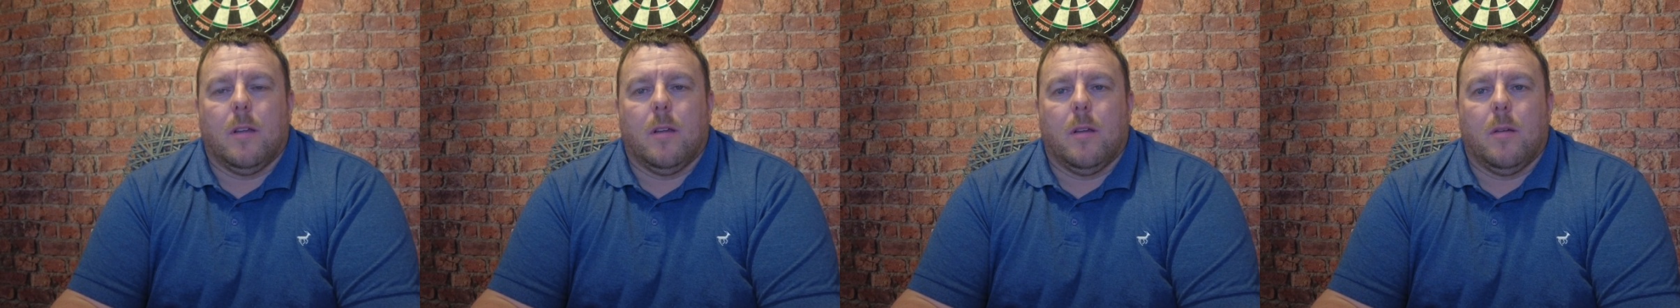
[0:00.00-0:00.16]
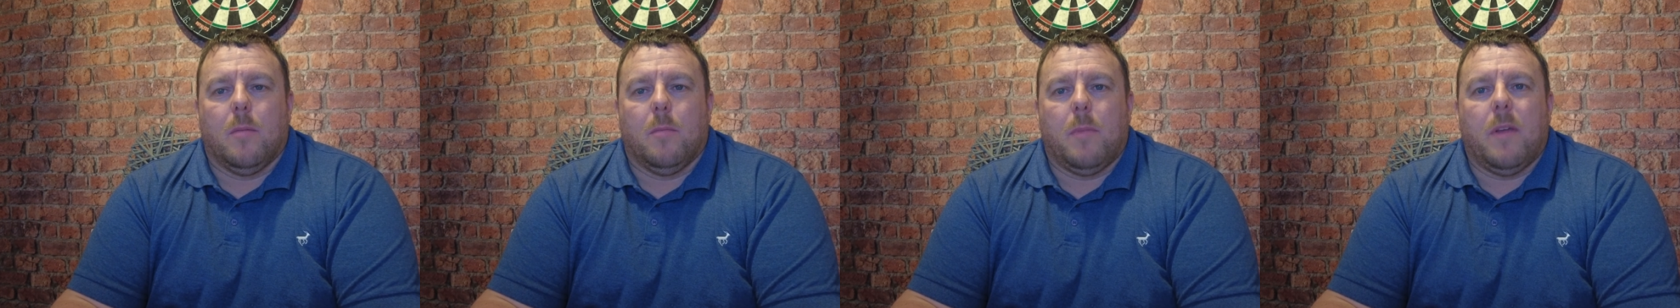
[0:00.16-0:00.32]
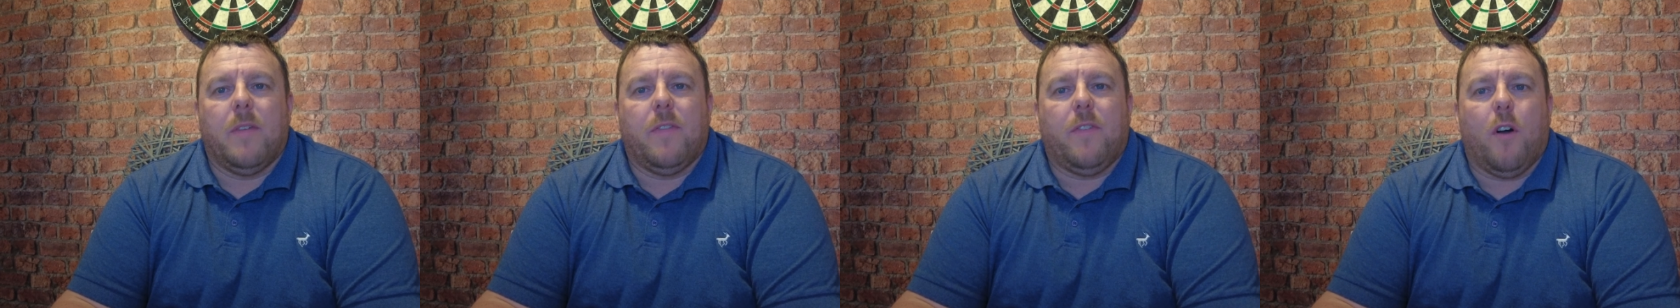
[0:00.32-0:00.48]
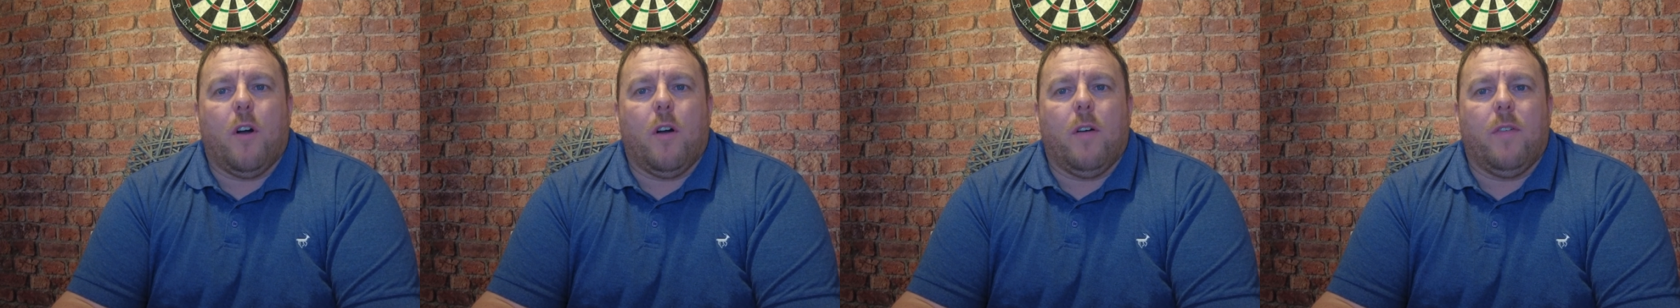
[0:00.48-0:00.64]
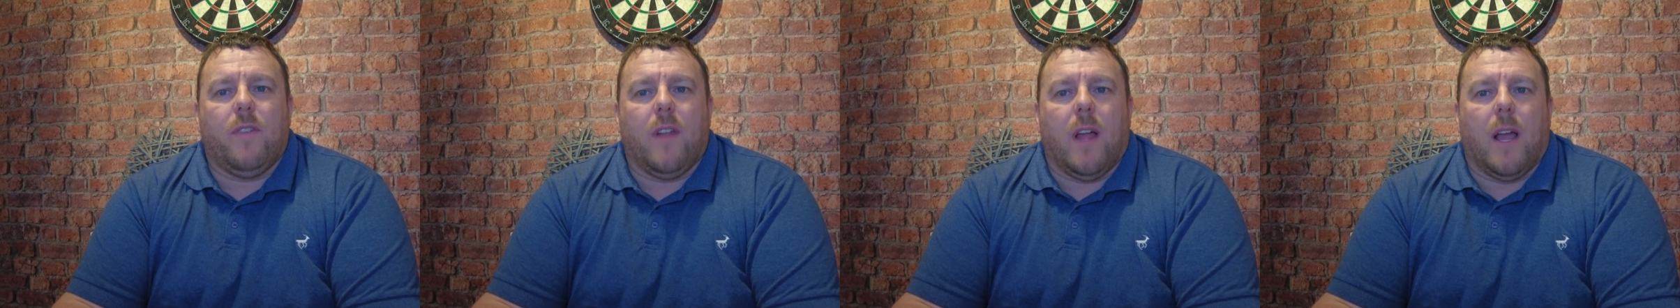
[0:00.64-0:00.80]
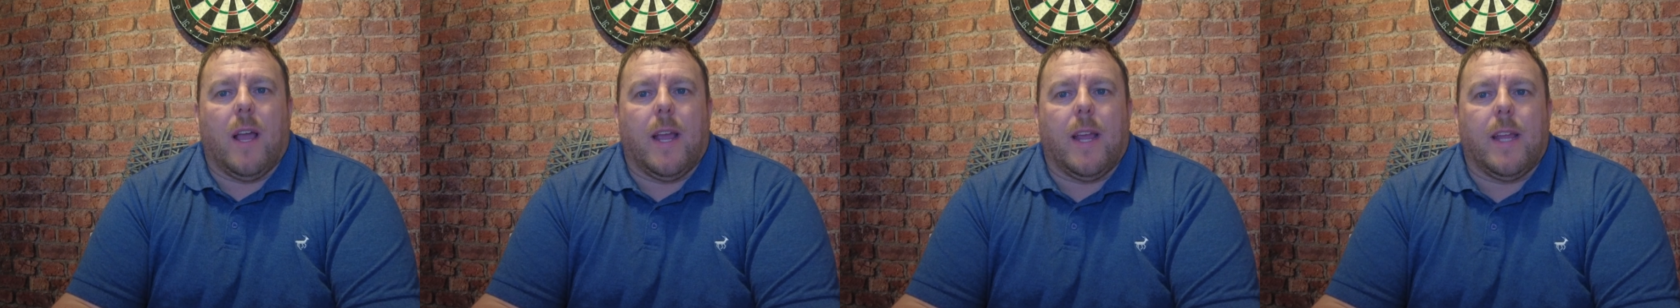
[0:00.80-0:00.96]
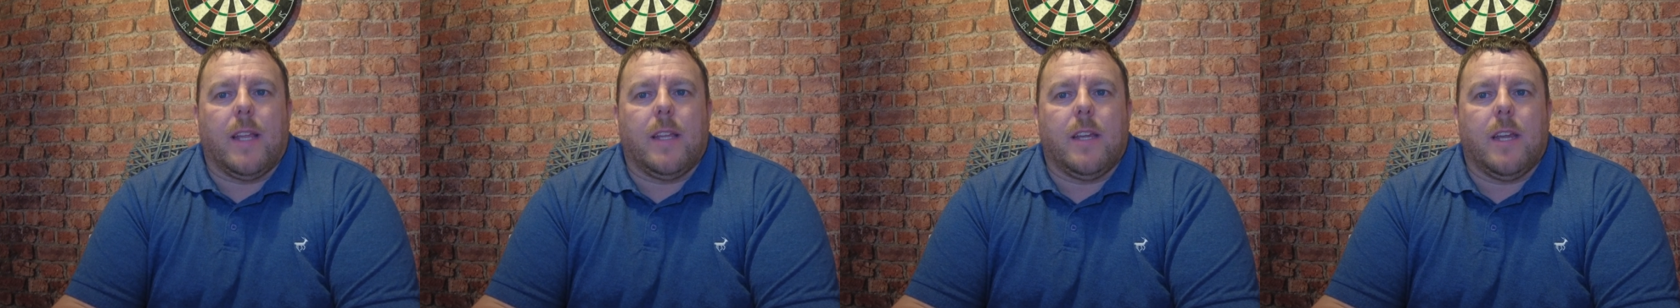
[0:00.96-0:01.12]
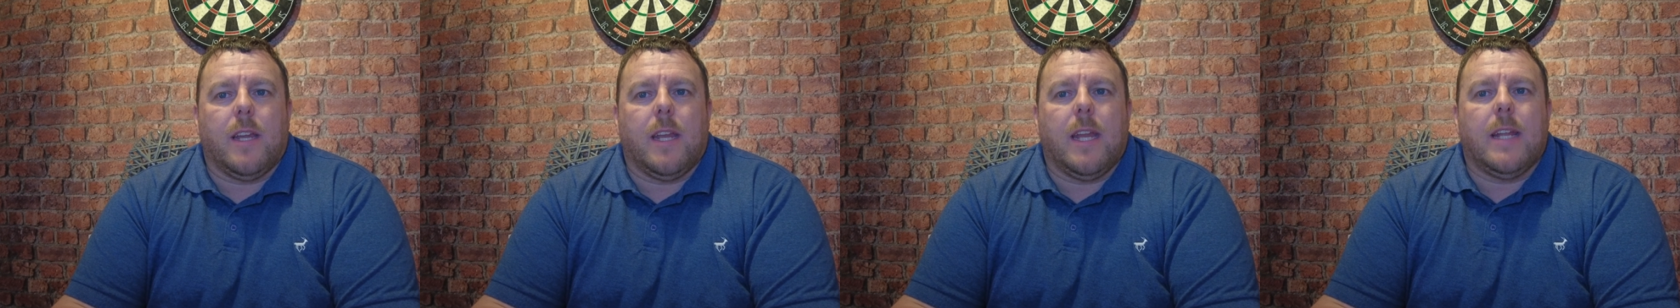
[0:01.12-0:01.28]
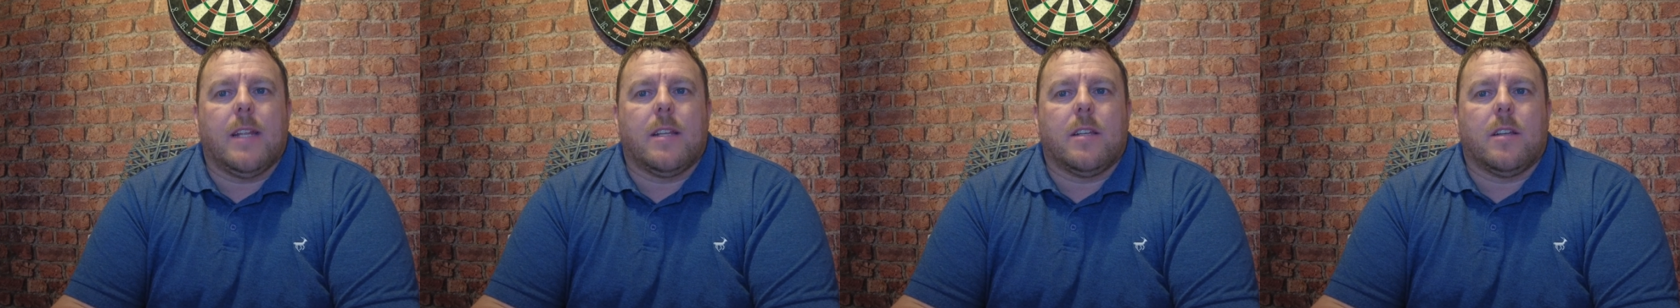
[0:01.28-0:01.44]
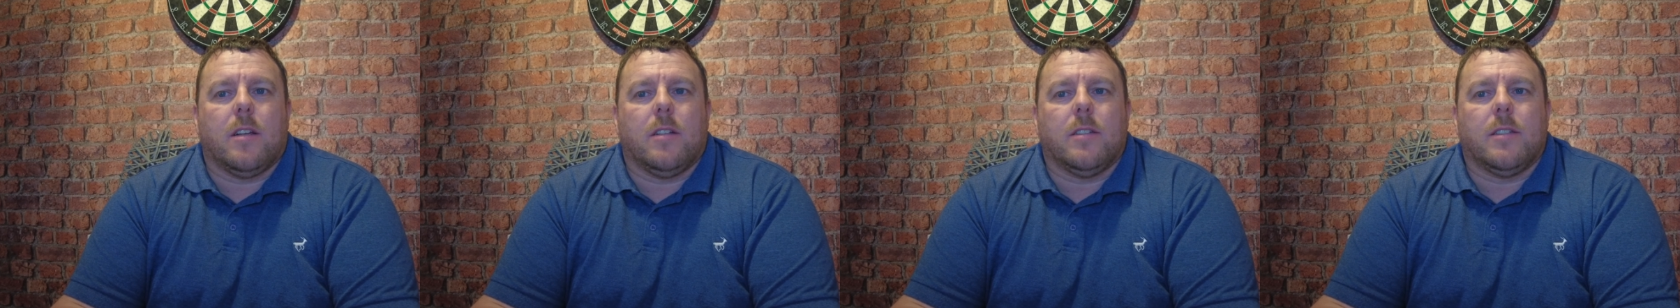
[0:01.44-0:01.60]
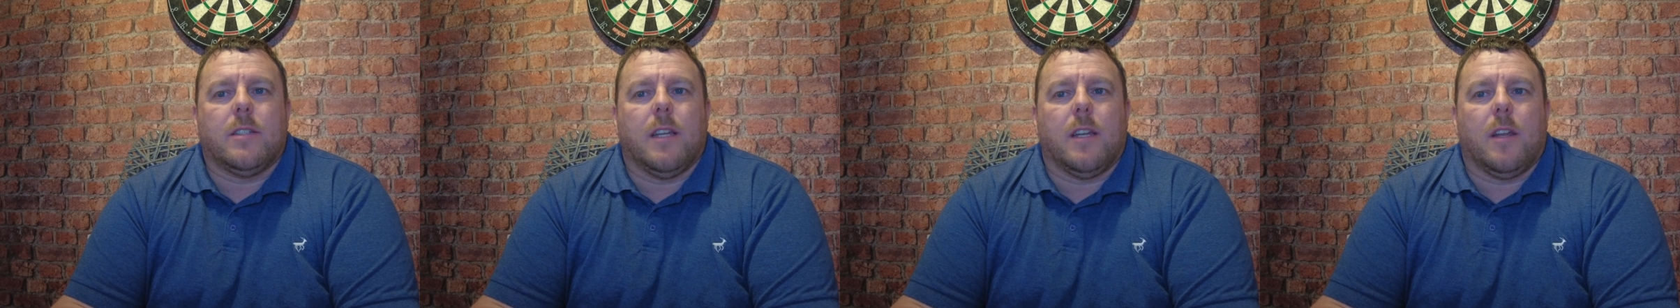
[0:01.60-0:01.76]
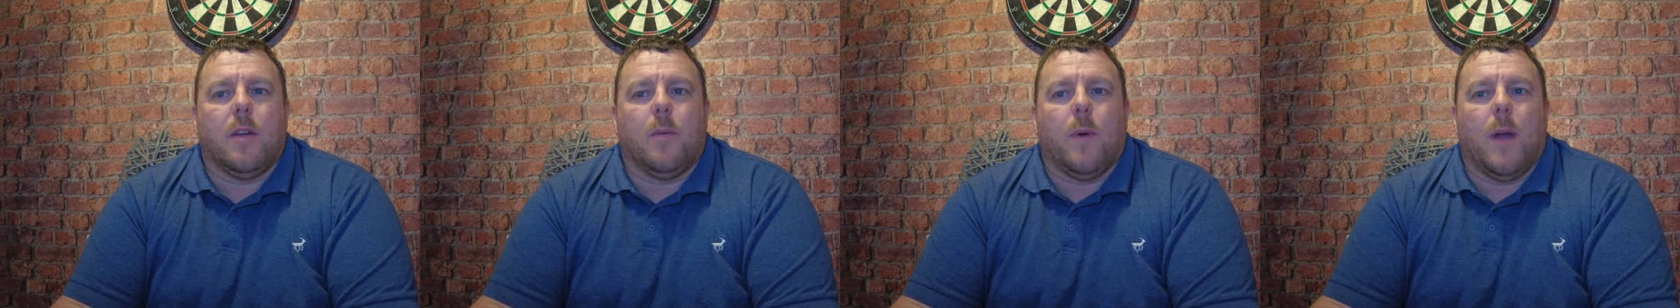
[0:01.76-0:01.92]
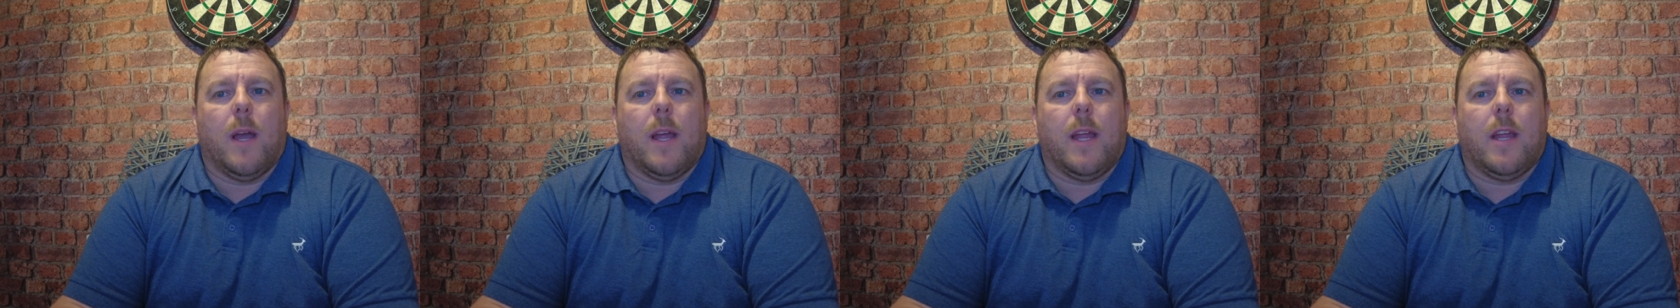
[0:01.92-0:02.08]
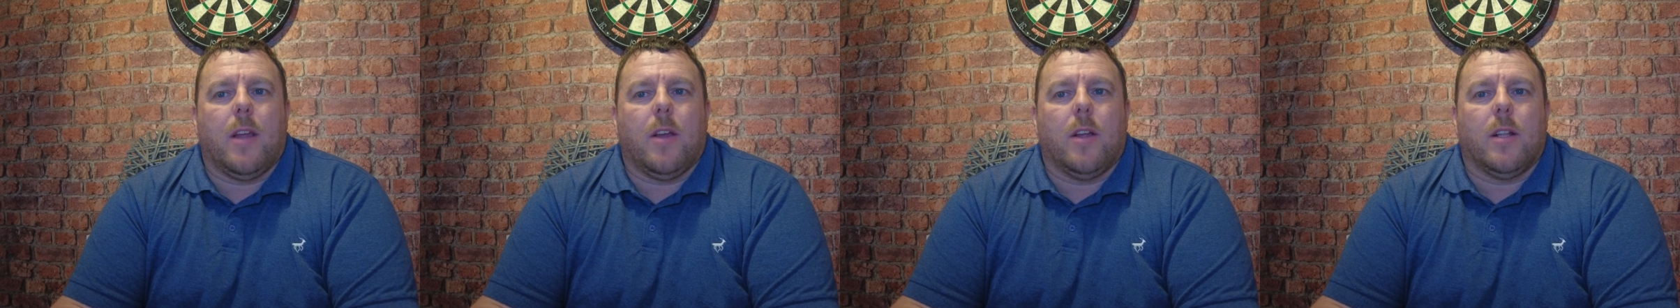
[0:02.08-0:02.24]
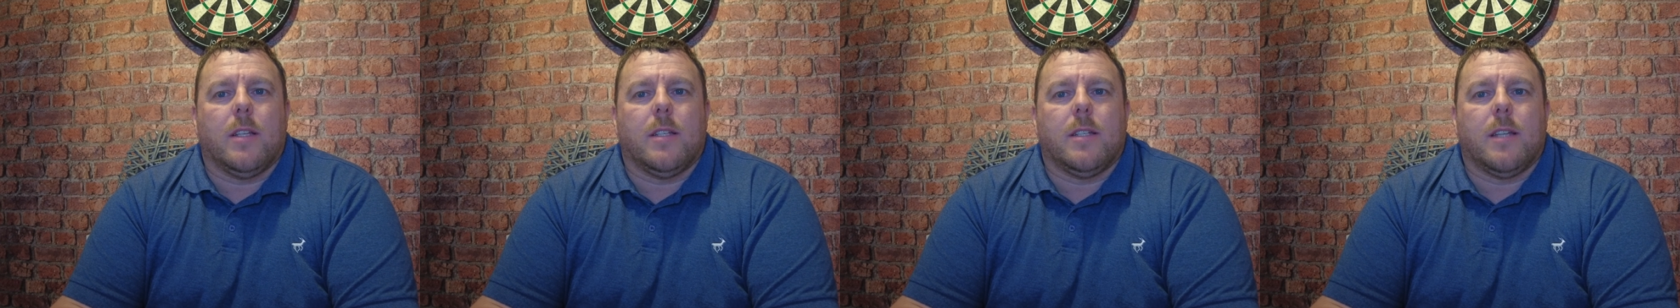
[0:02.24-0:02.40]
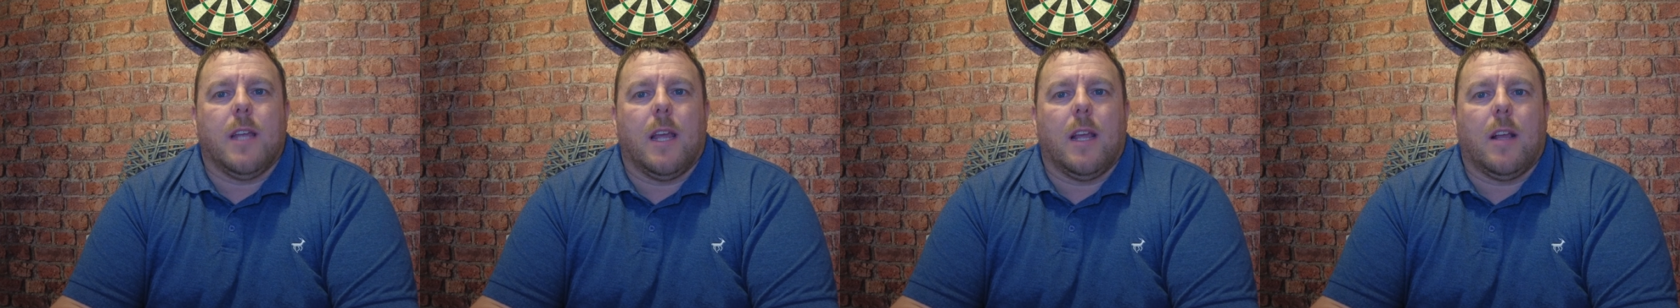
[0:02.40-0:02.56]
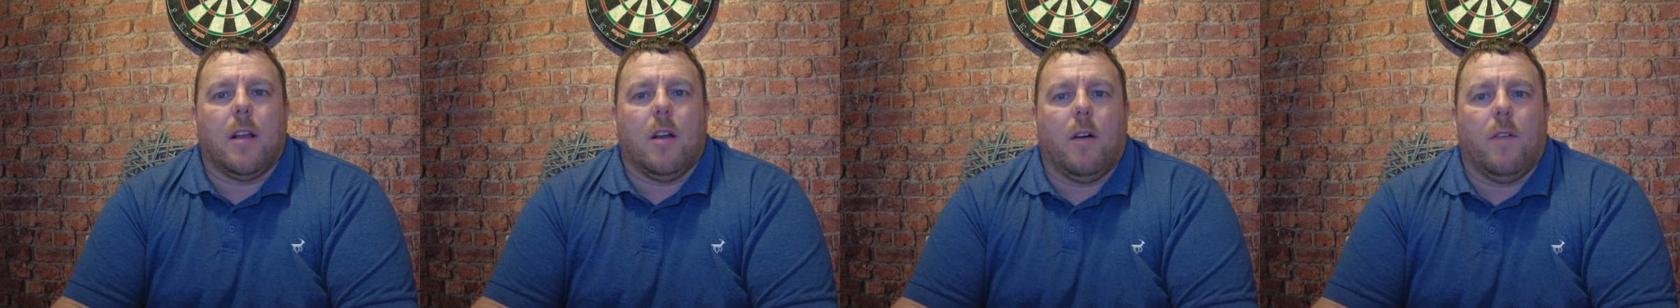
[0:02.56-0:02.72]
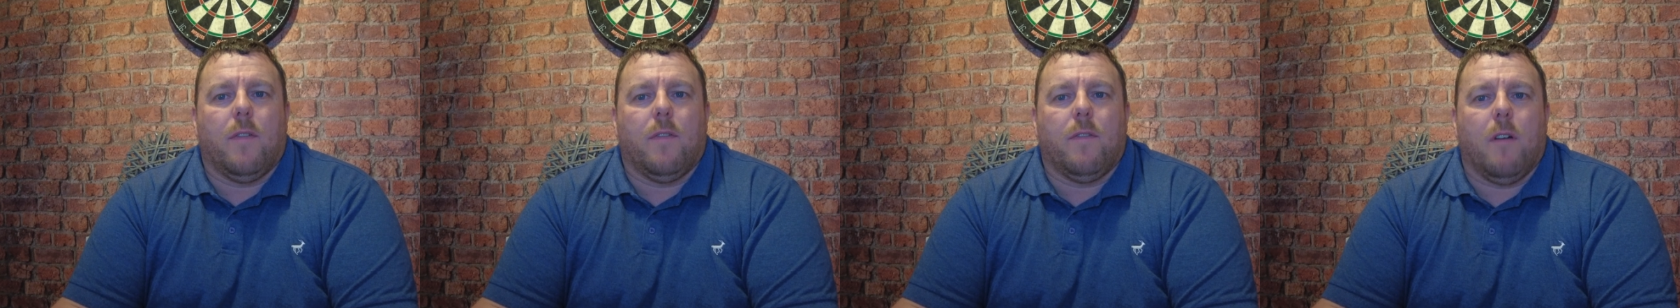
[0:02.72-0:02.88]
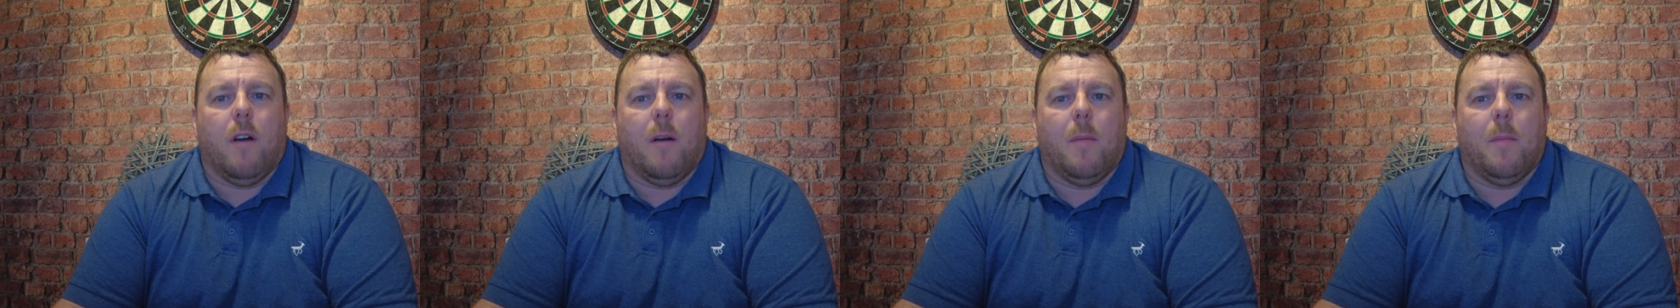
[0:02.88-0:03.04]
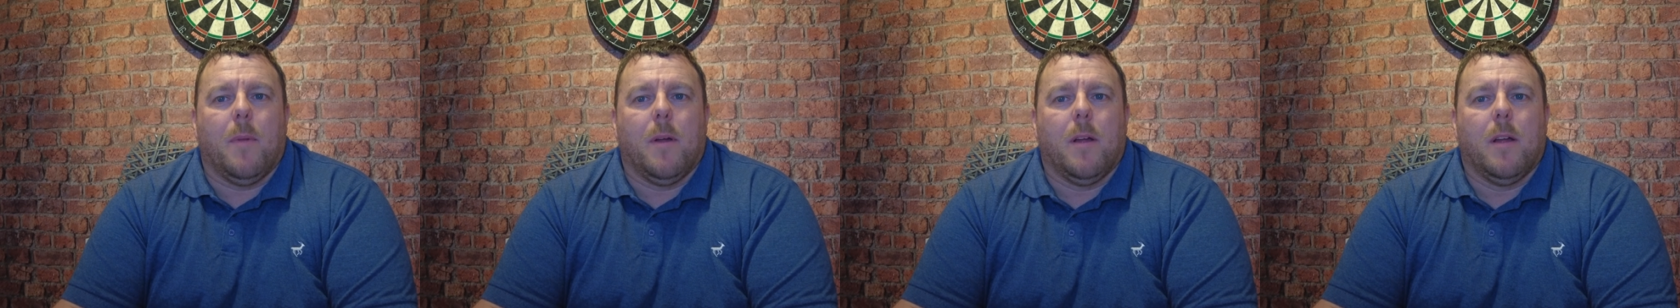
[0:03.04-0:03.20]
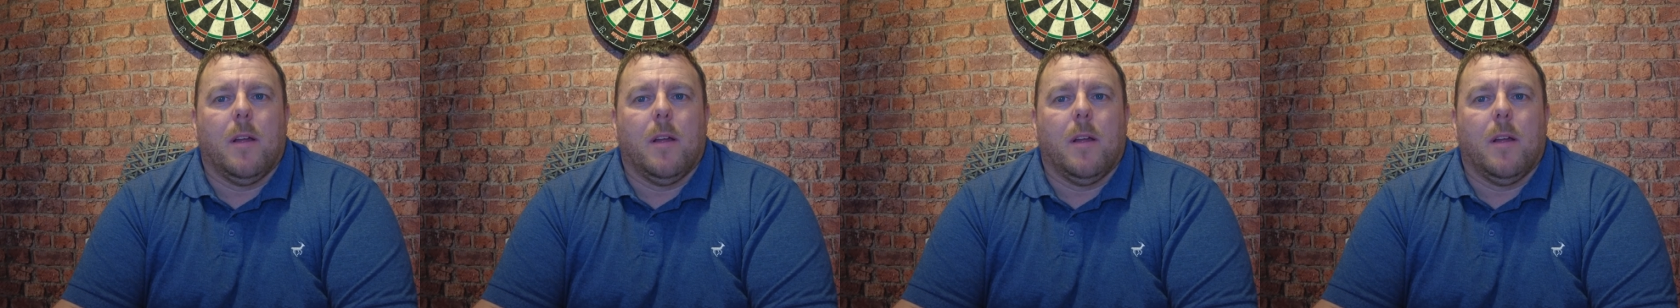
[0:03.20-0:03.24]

Before flying, you need to consider where you're going to take off from,